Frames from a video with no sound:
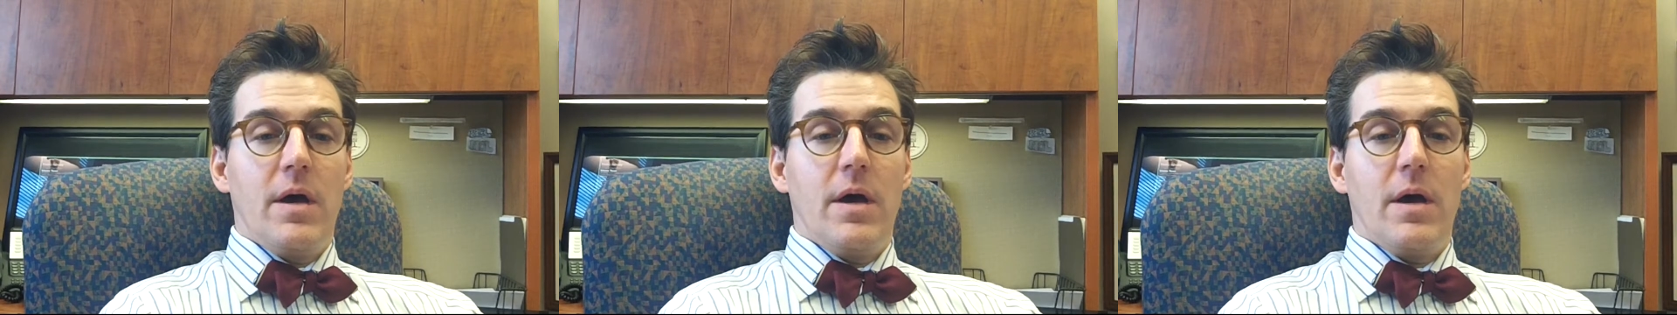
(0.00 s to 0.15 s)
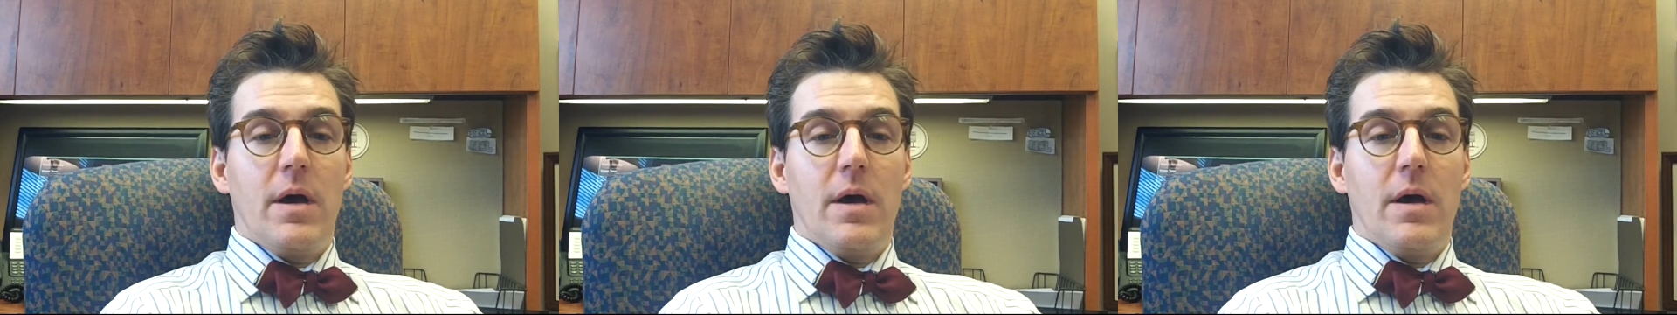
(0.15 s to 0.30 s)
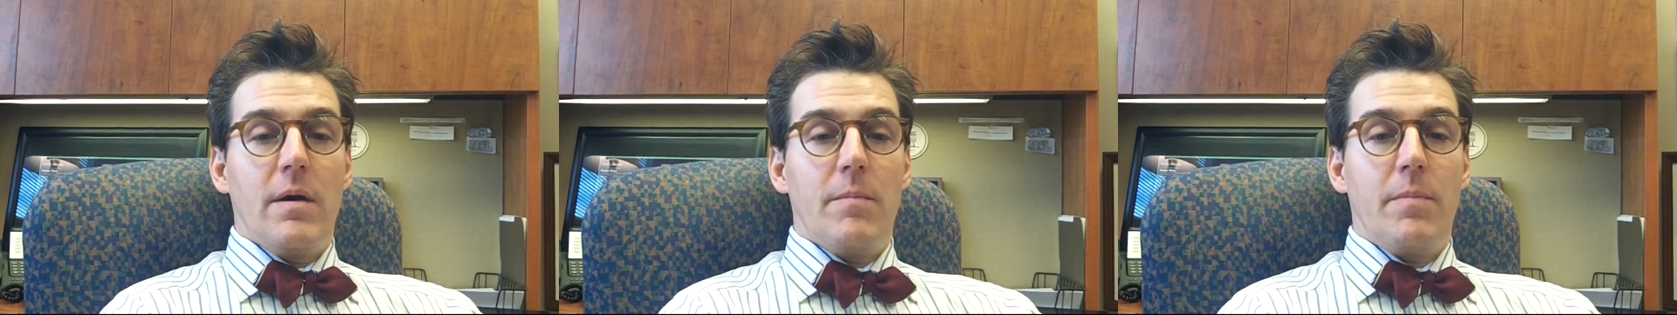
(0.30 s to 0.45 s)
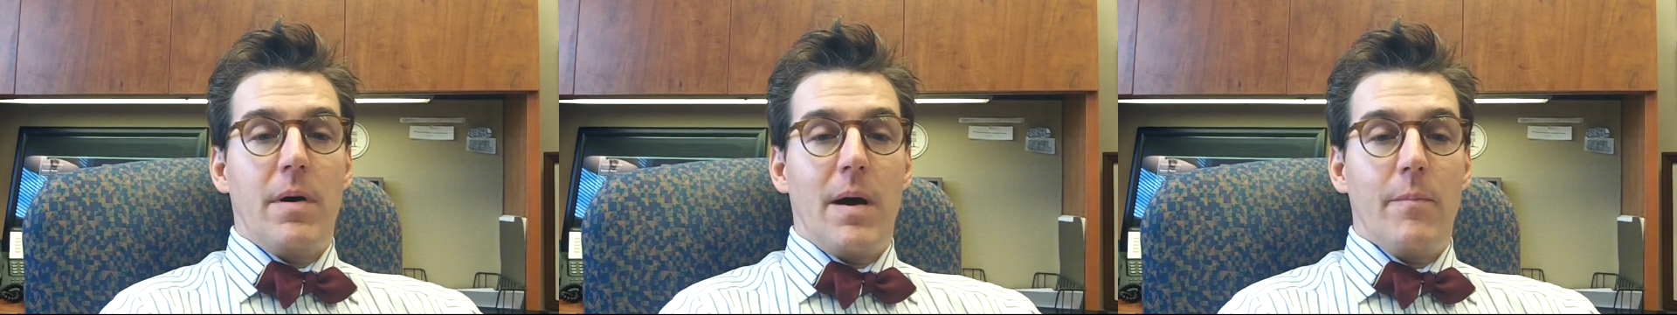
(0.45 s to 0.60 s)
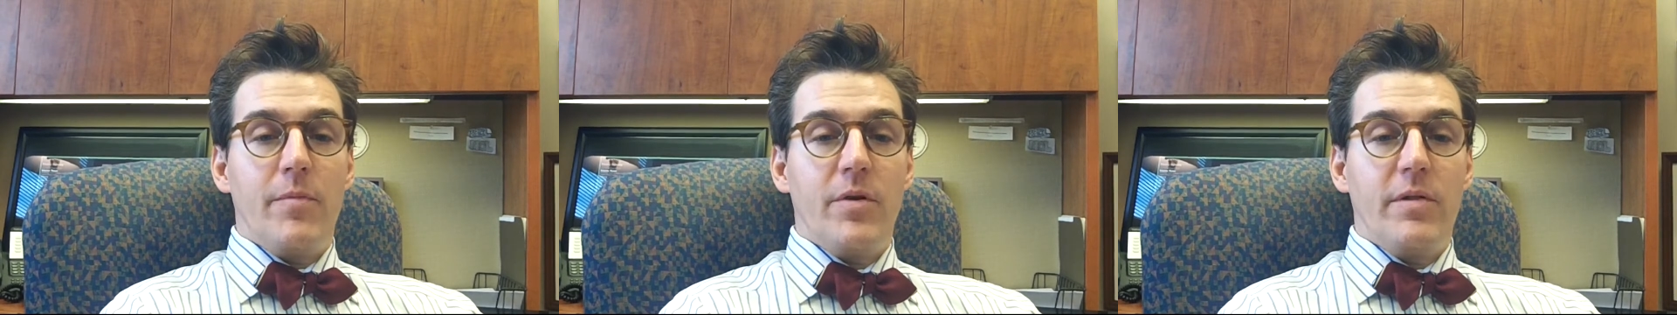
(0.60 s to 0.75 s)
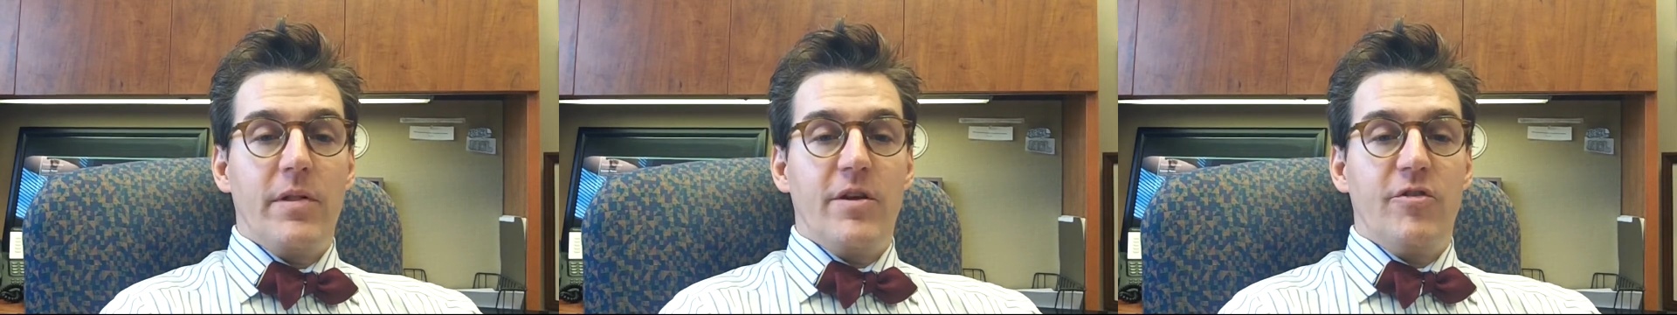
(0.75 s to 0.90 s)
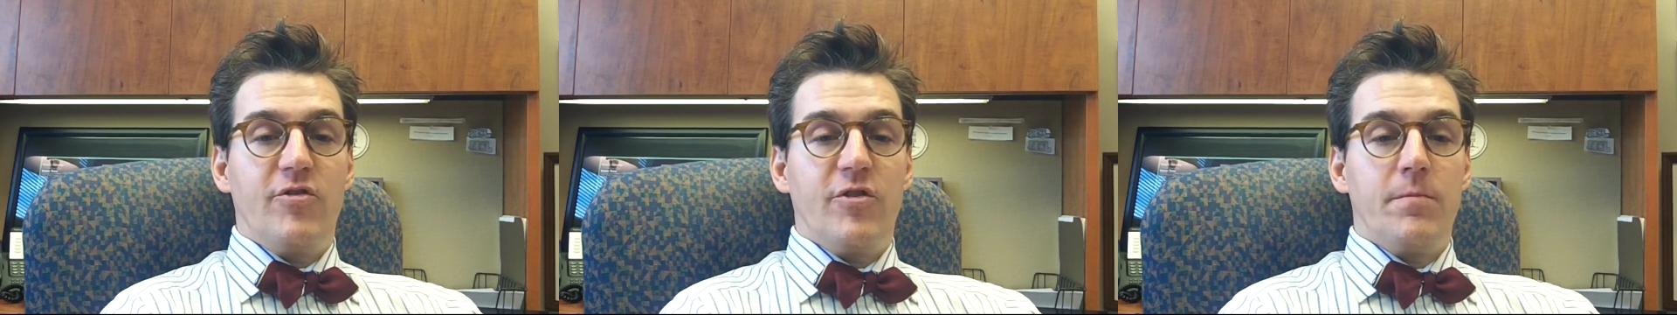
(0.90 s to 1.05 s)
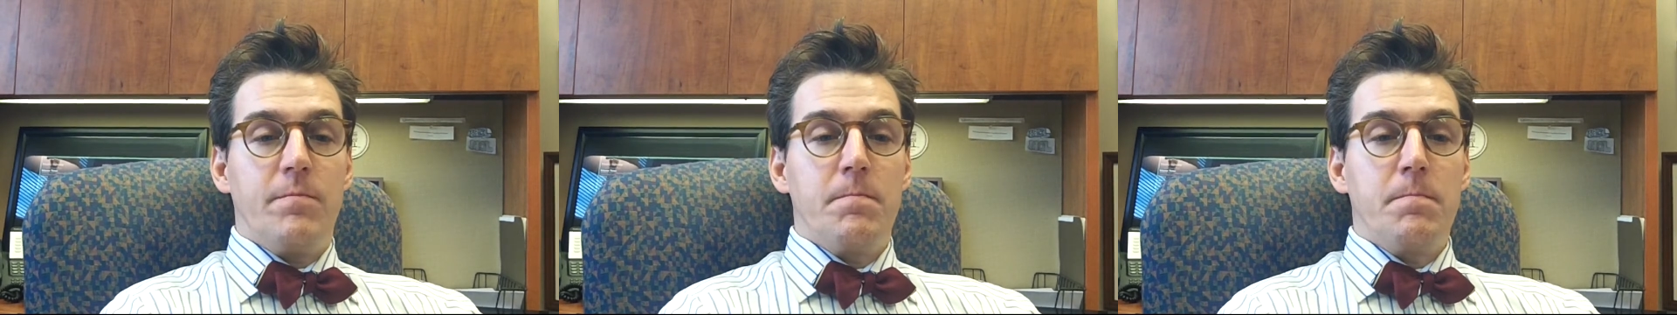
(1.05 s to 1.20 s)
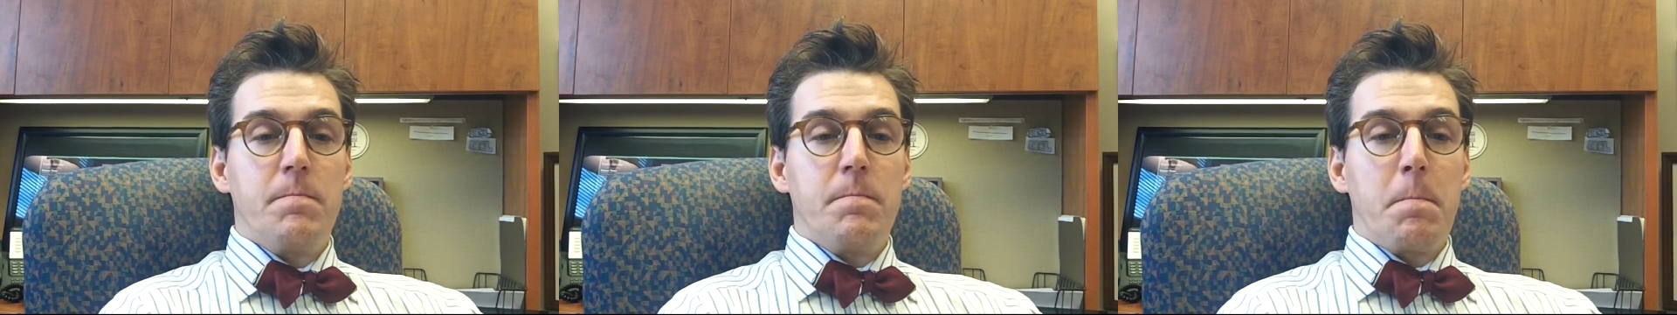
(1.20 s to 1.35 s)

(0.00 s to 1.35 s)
uh, population.